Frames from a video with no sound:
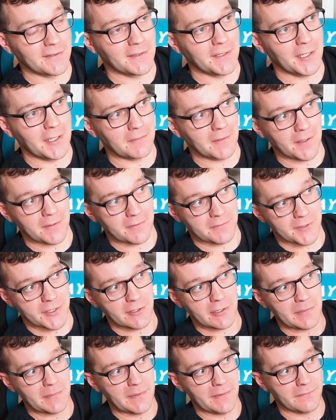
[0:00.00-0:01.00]
I'll show
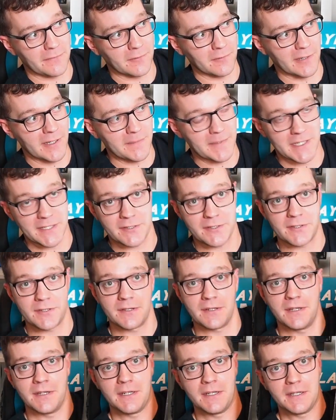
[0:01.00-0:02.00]
up a full image
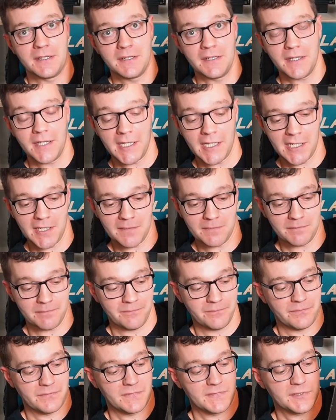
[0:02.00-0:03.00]

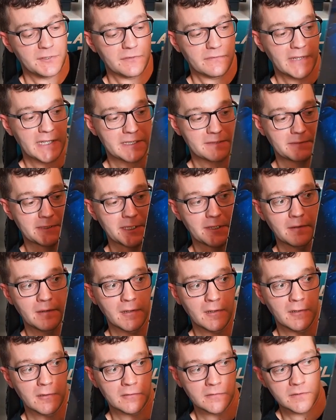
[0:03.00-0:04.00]
sort of as we go
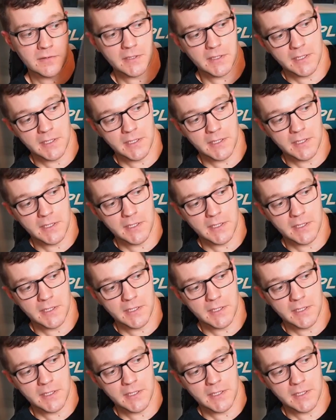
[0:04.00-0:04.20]
along.